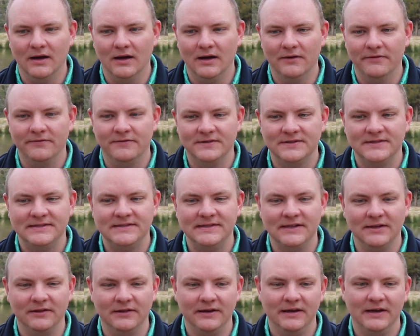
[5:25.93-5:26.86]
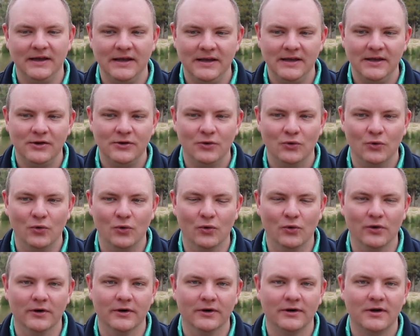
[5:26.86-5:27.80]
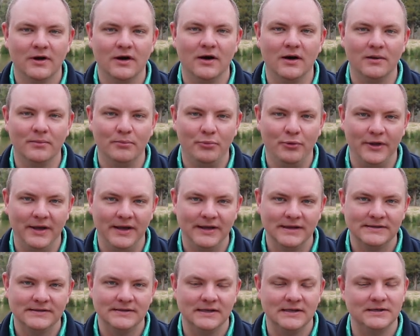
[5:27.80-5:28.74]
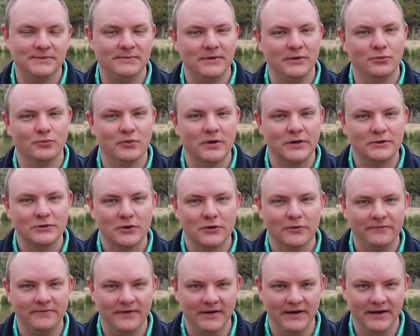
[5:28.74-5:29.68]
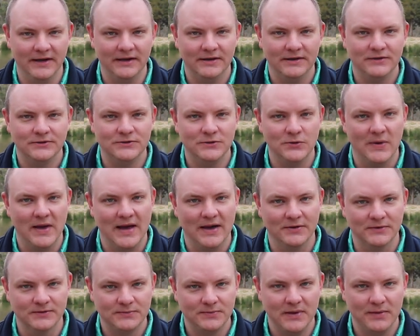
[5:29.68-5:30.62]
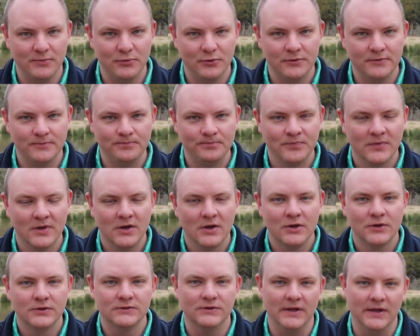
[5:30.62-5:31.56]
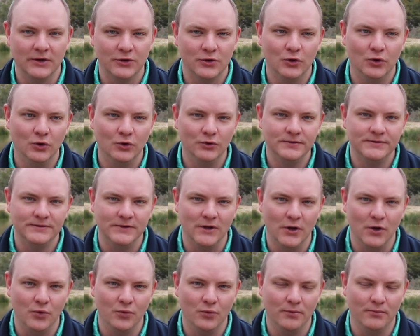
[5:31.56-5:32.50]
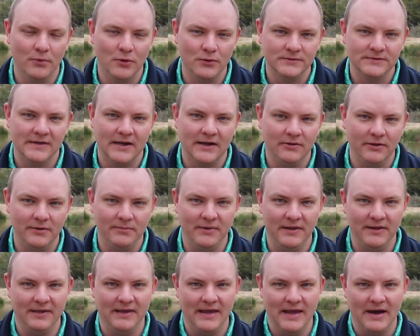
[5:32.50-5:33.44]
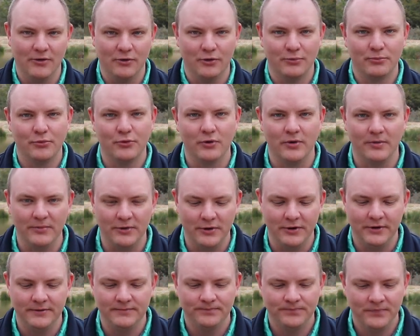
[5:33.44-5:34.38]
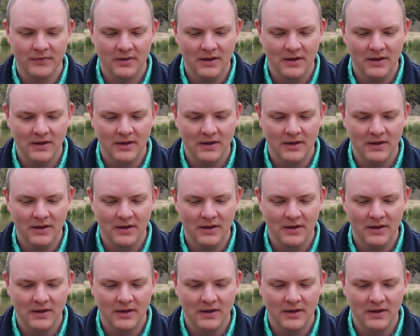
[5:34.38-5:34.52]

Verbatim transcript: a facility or complex that has been retrofitted to house people. So that cold zone would most likely be the outer perimeter.